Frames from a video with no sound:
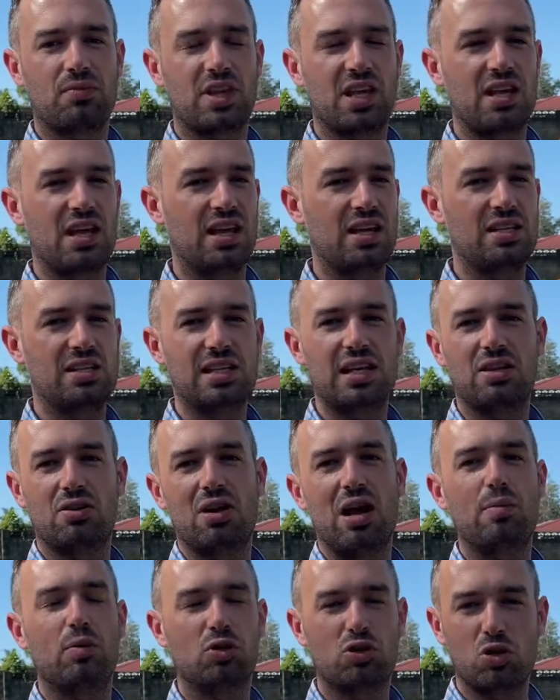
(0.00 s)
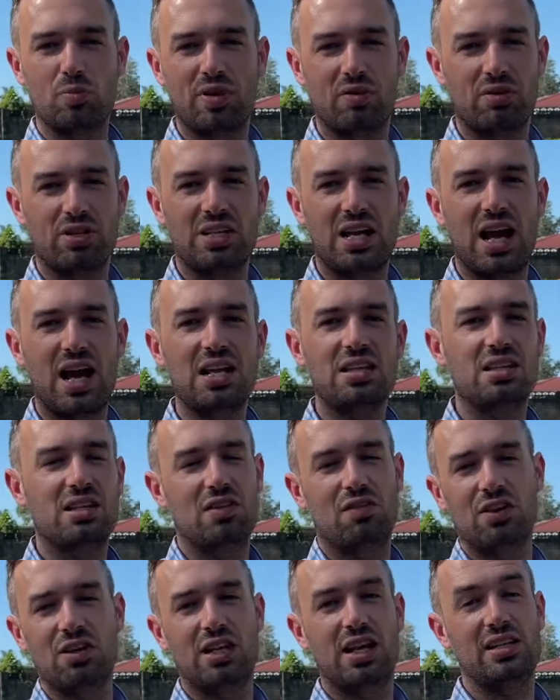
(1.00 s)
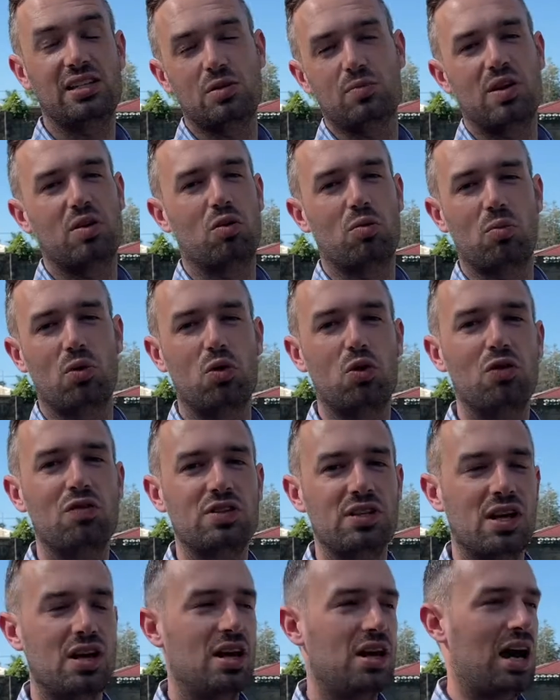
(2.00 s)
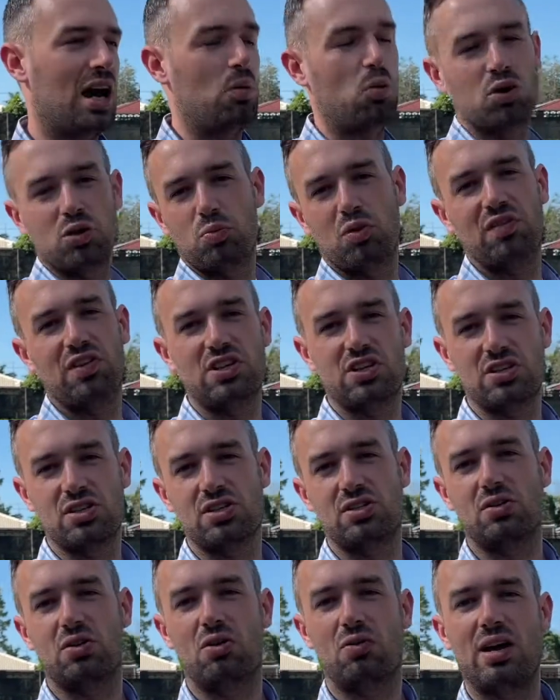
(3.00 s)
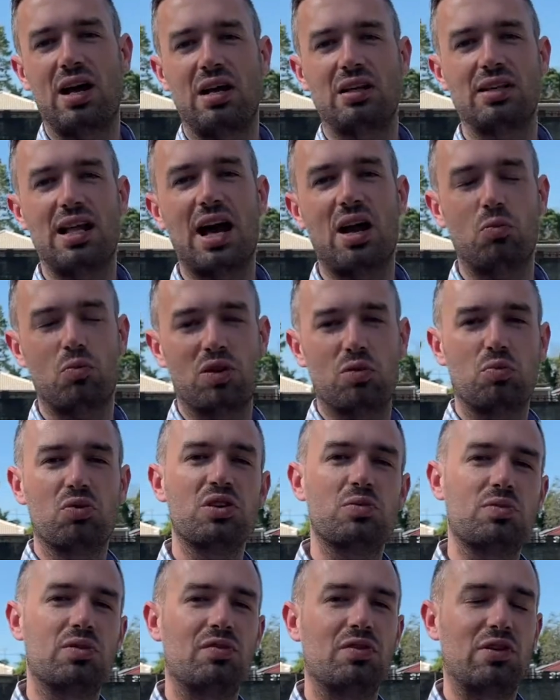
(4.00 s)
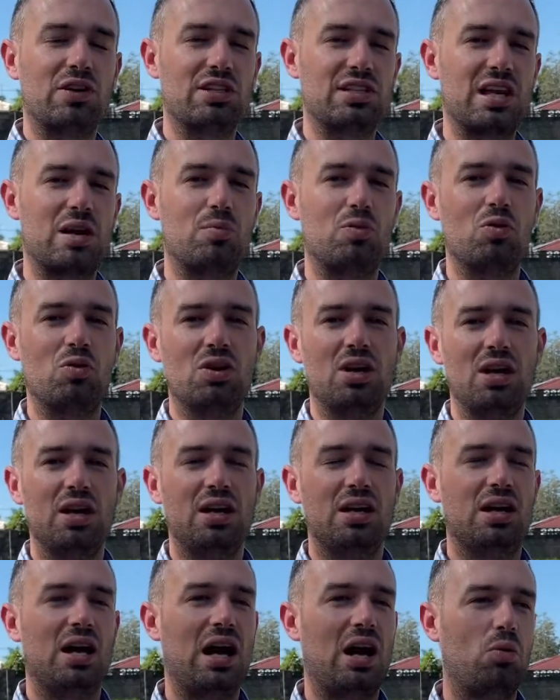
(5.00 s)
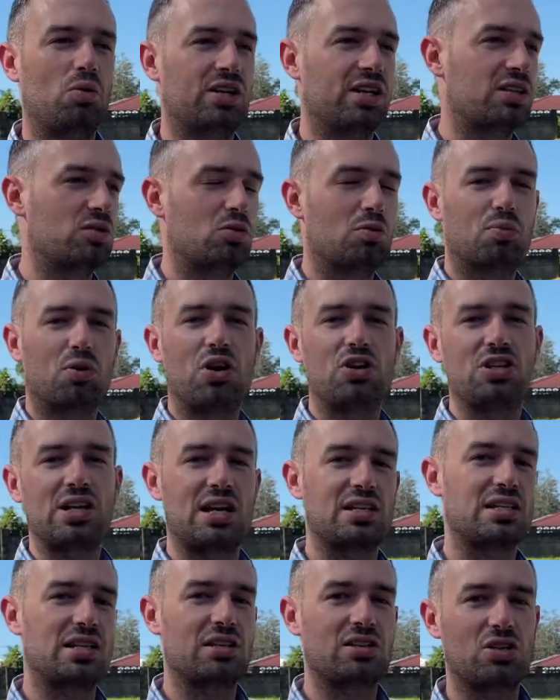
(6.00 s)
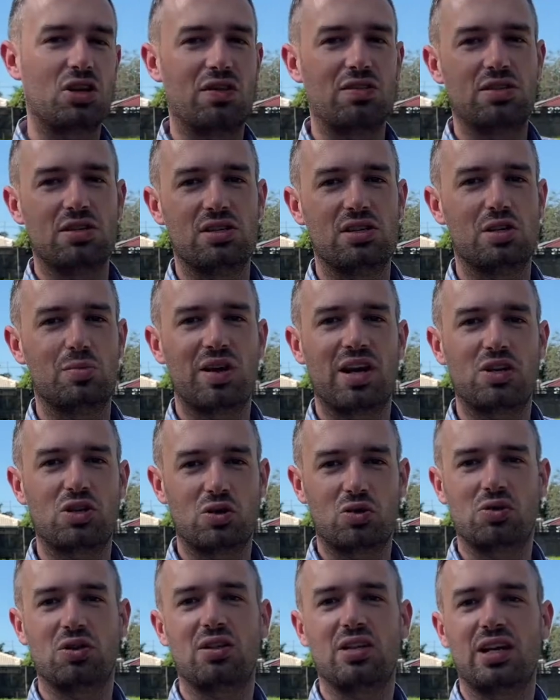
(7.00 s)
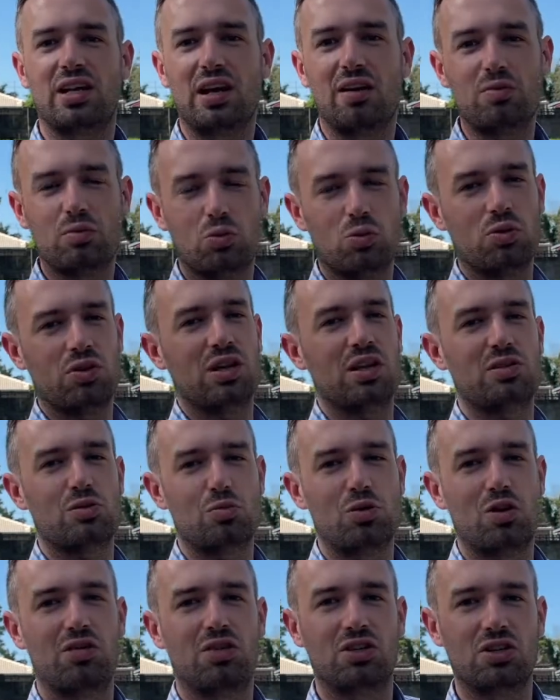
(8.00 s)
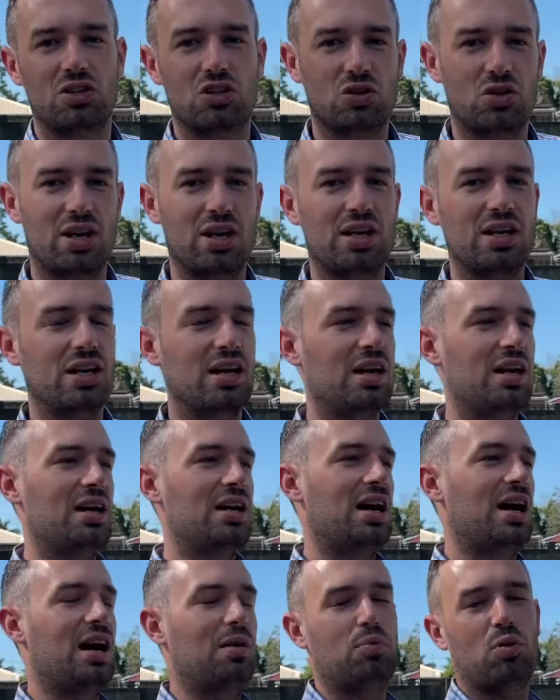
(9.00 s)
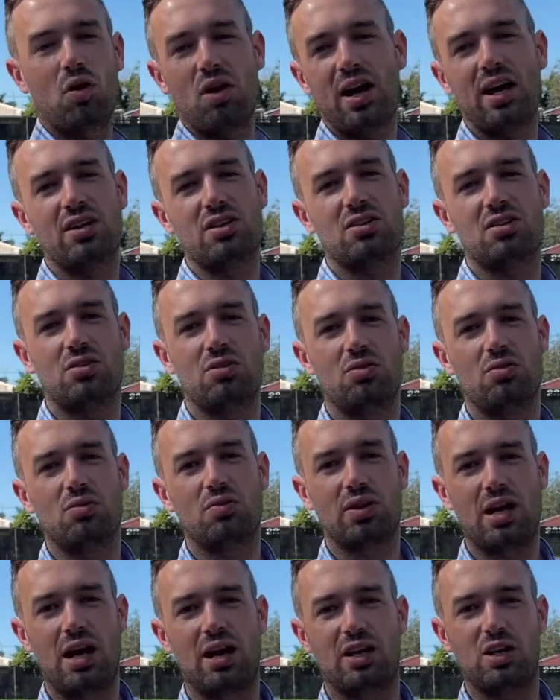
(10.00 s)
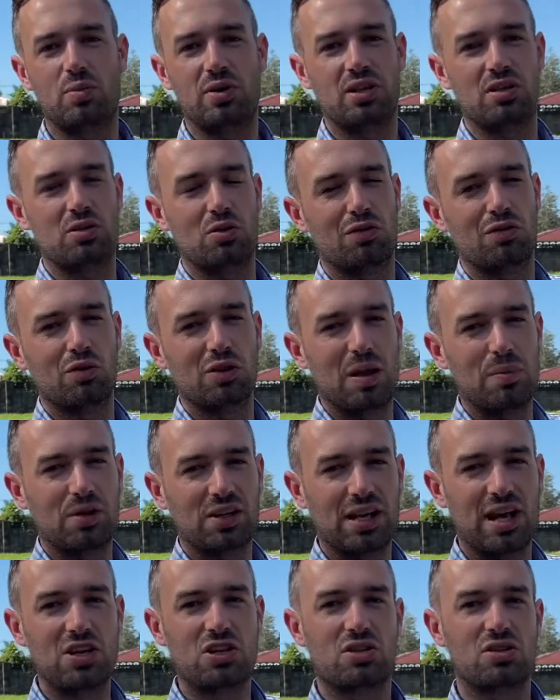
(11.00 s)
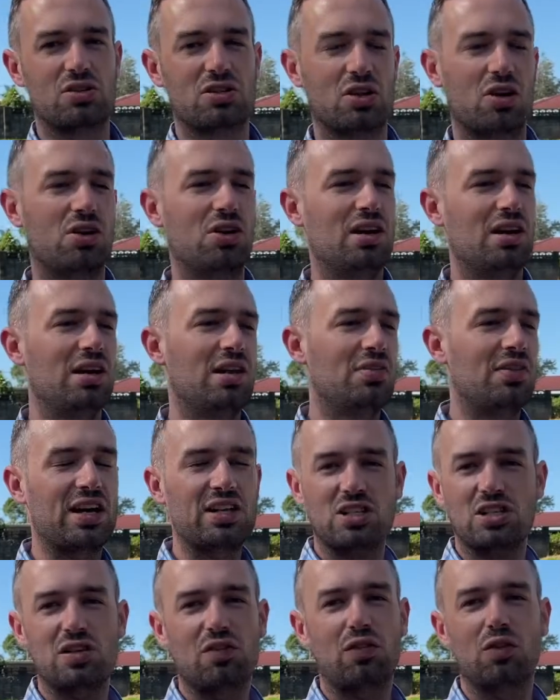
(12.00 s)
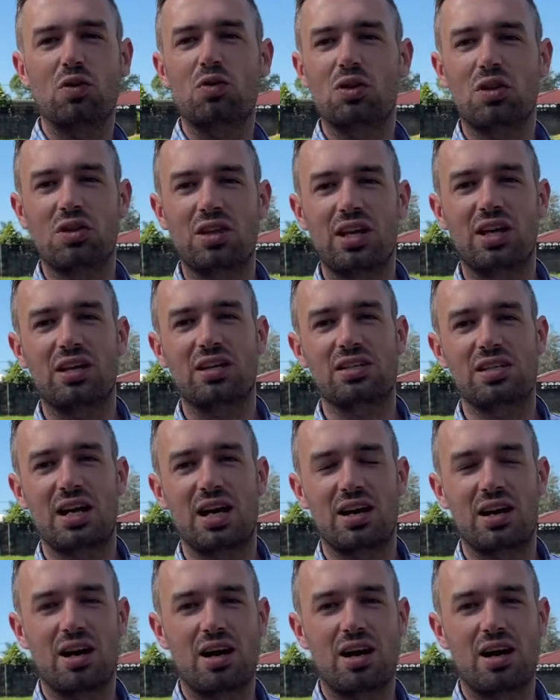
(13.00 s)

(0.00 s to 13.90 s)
is either able to be retained, and if it needs to be removed, what provisions are around that. With Brisbane, for example, we need to approach asset services to make sure that they're comfortable with us removing the tree prior to committing to a full application. So that's just a few of the things that